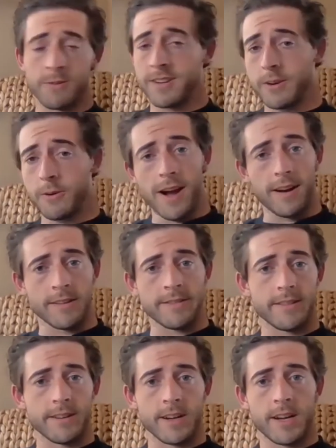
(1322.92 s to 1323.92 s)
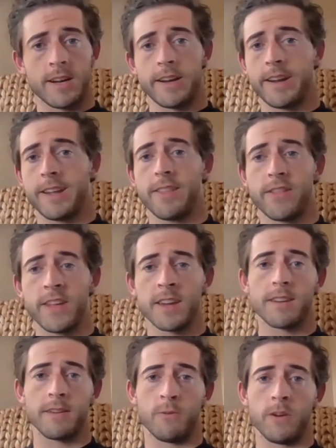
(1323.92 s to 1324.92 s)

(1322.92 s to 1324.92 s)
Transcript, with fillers: really well. I think it,